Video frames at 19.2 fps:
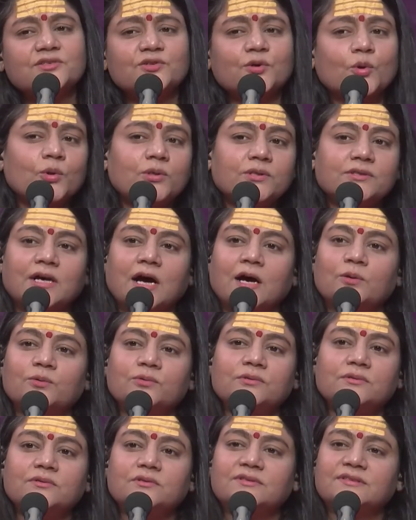rolled
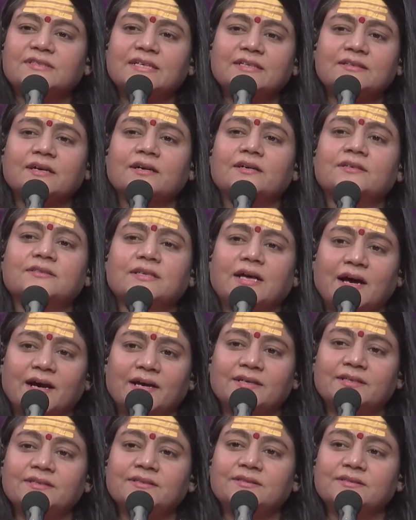down Sita's
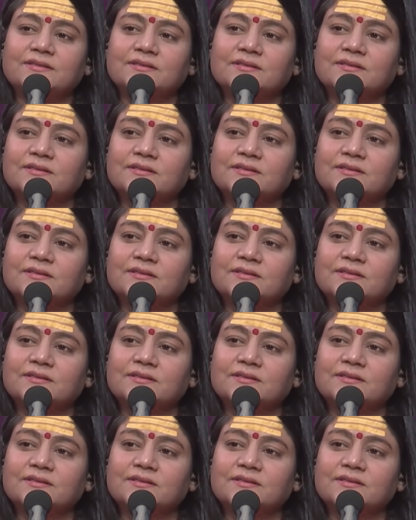eyes.